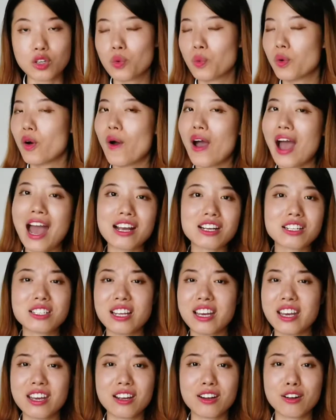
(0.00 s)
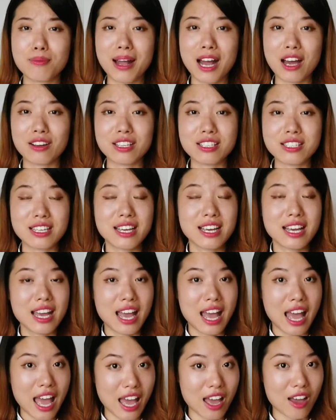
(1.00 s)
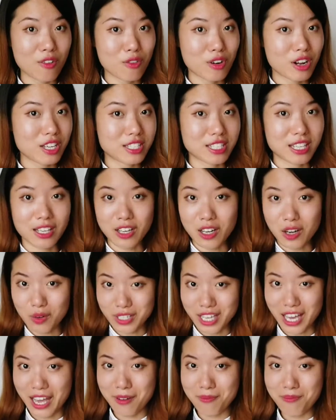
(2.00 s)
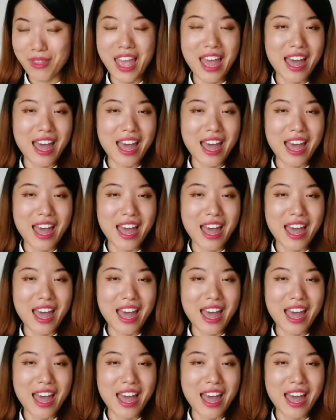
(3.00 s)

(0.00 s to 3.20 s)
you will actually hear about it every single day.